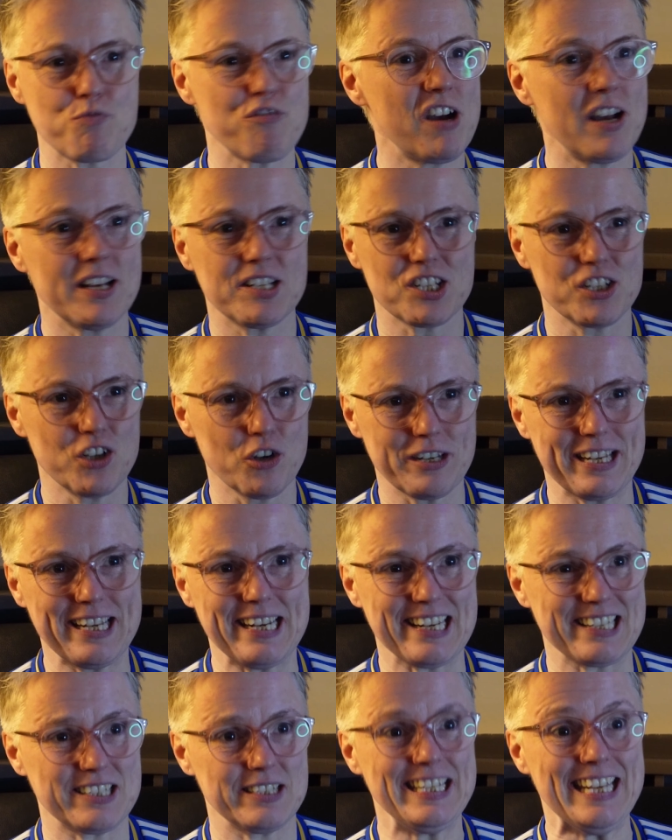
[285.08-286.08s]
Pride to not
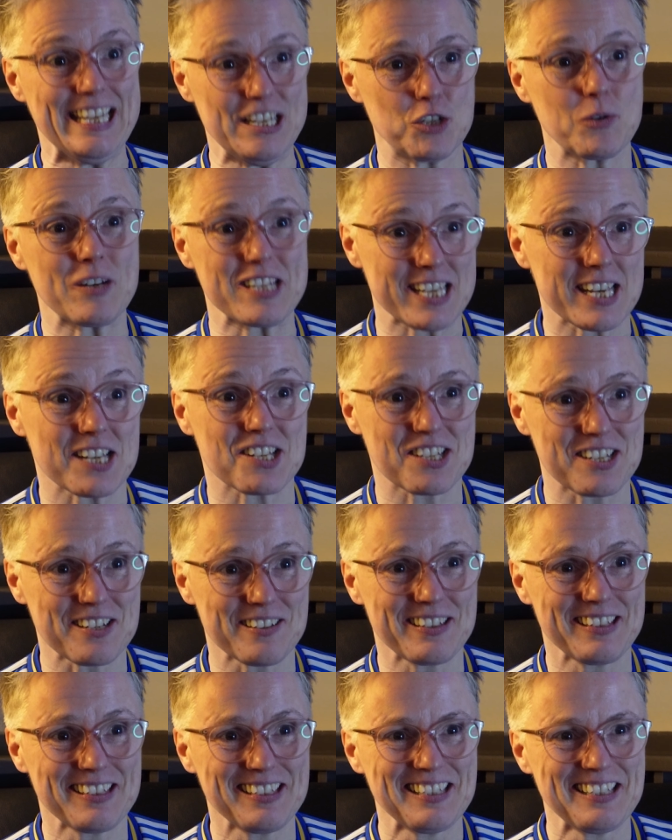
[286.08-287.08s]
need to exist.
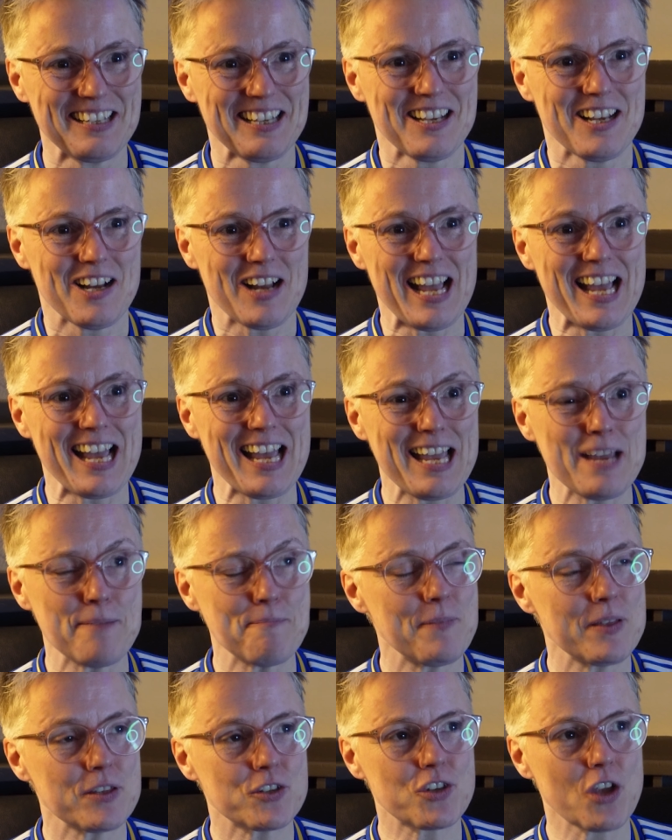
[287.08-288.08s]

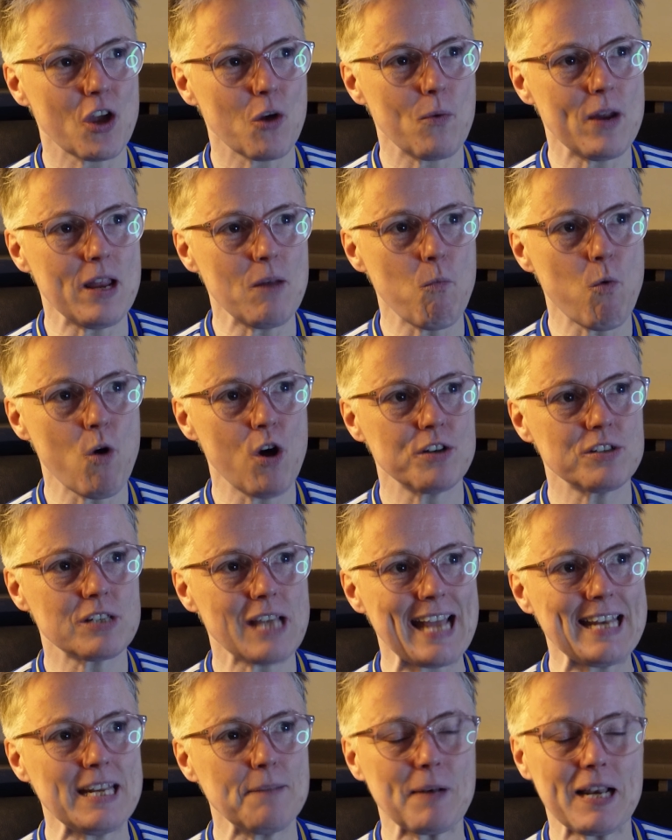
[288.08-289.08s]
So we want
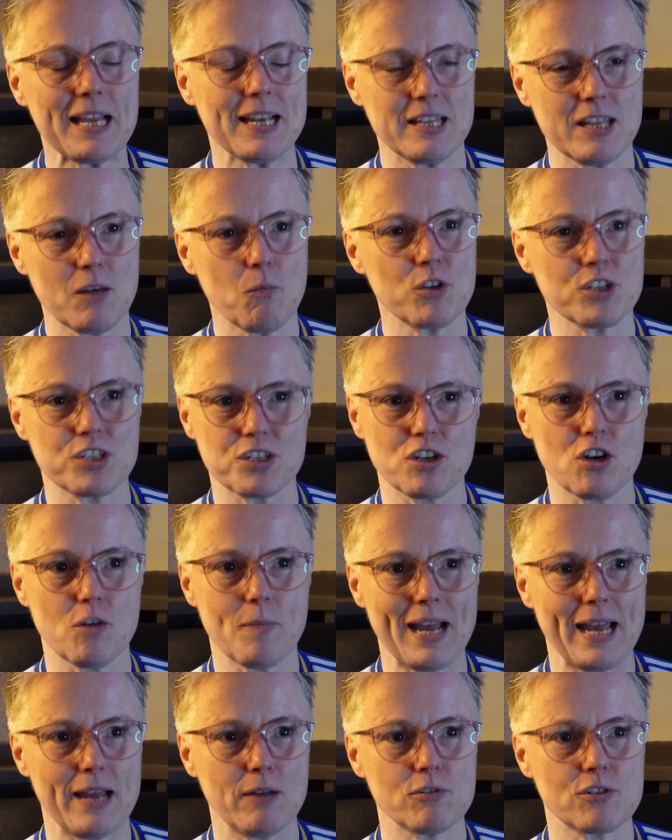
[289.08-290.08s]
any player that wants to
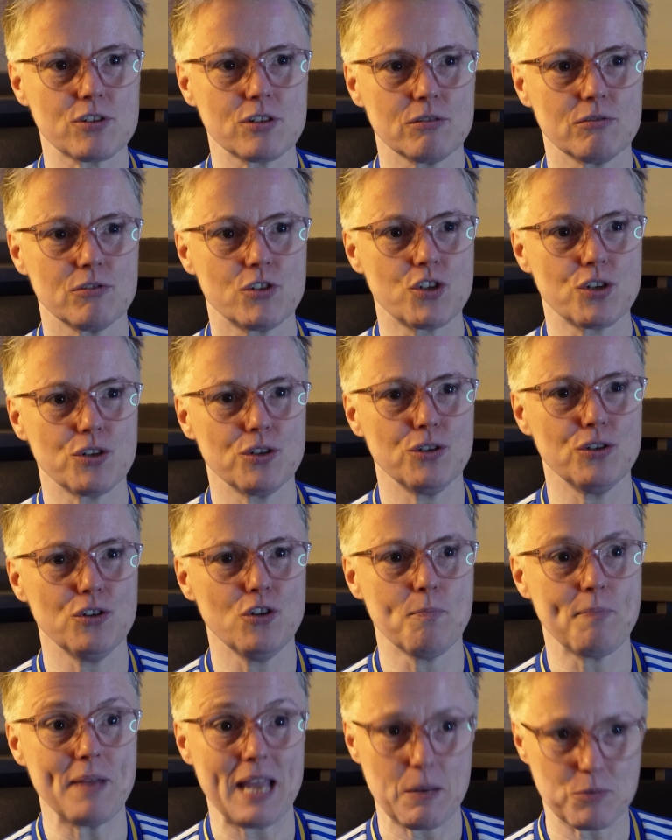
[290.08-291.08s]
come out
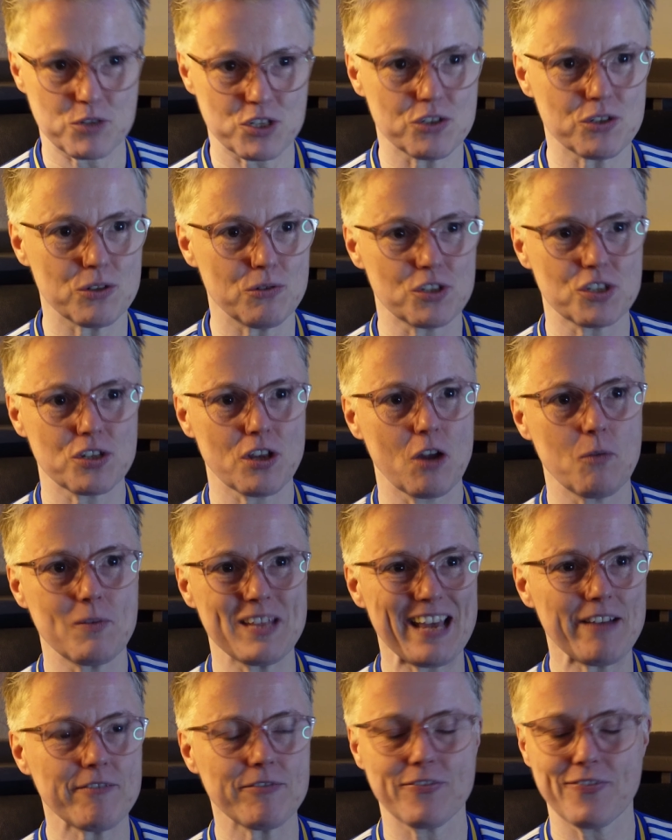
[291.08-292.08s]
to be able to do so
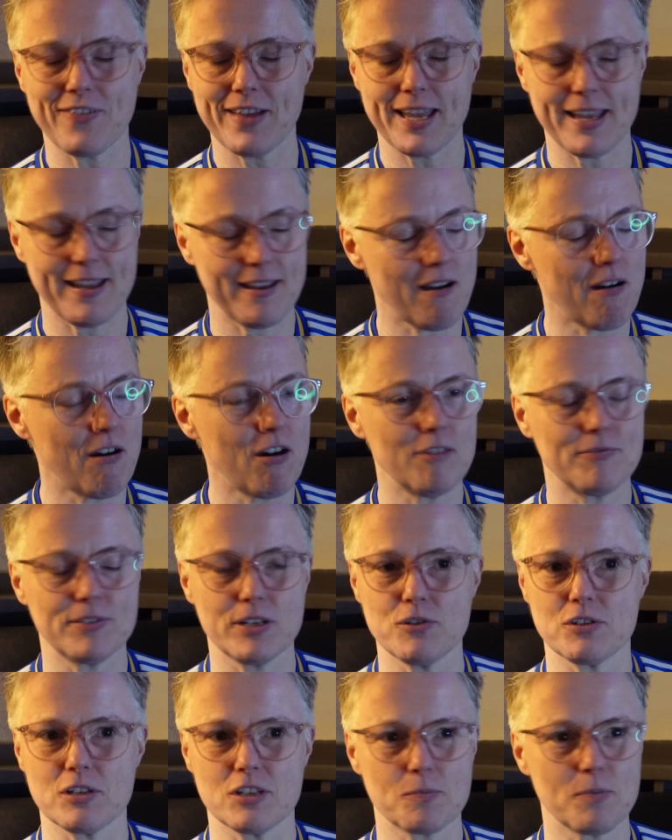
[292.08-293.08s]
without fear of
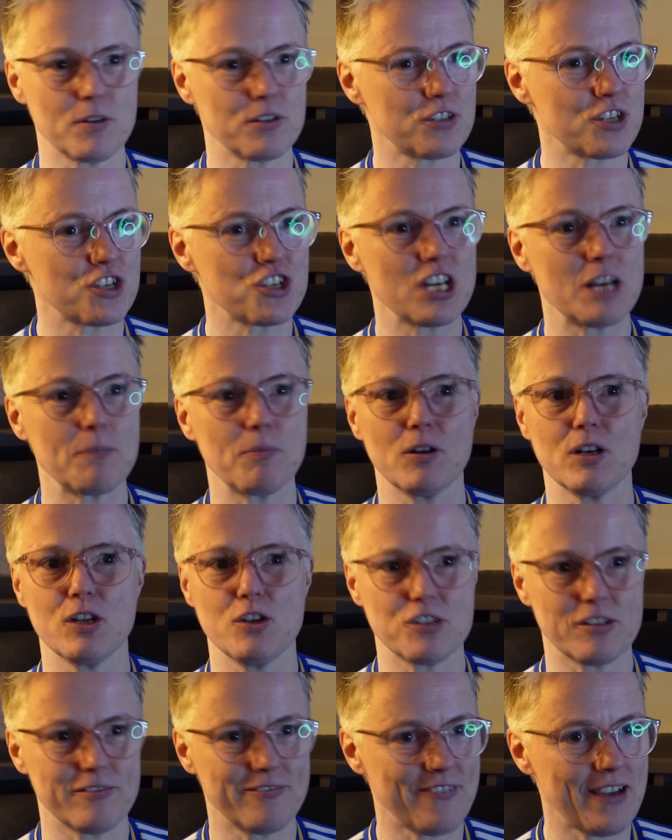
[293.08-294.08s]
losing sponsorship or
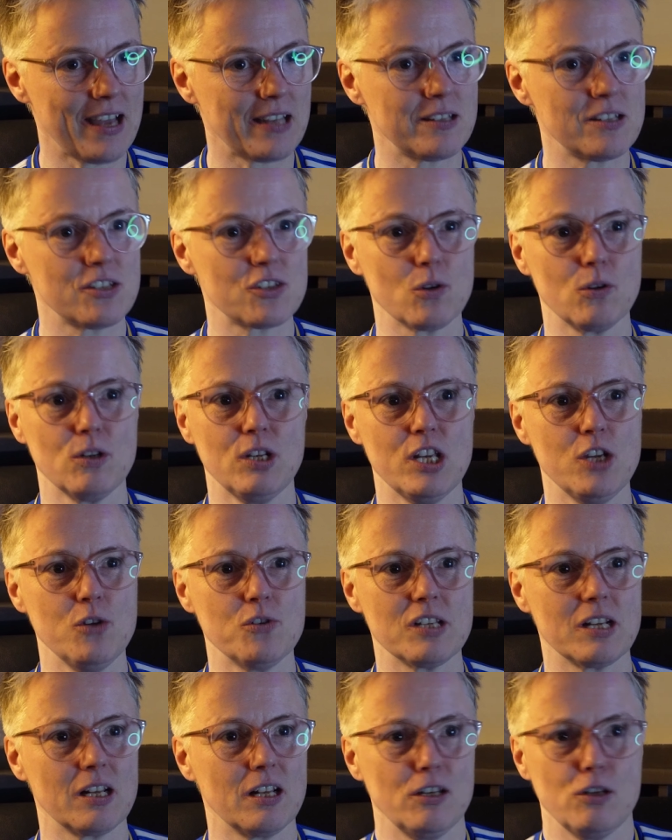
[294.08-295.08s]
losing fans or
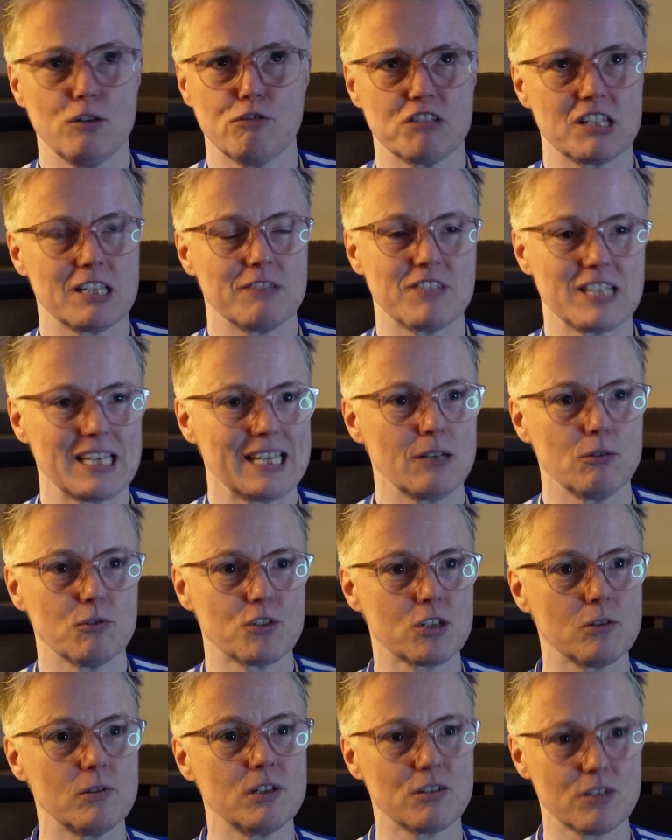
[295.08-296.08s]
losing a lucrative deal
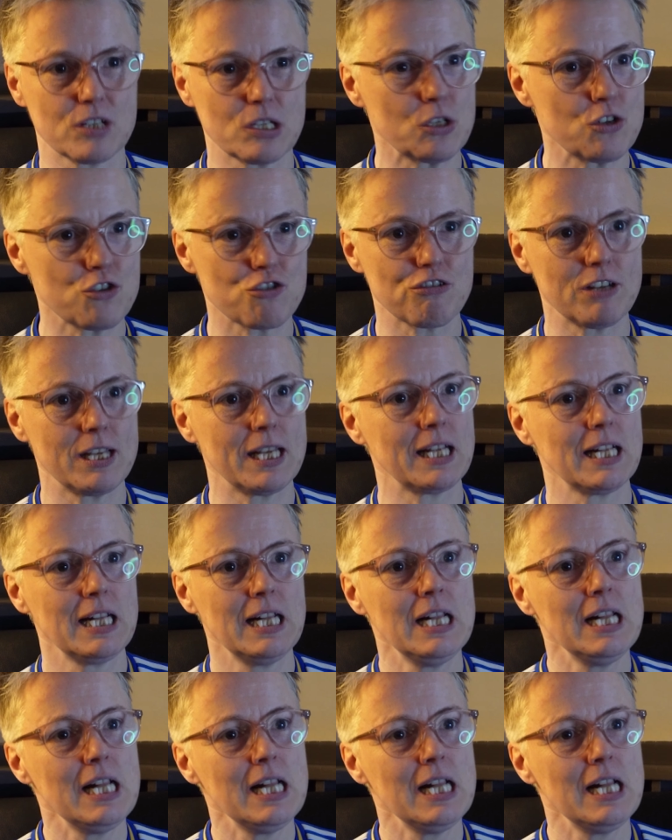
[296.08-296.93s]
to another country.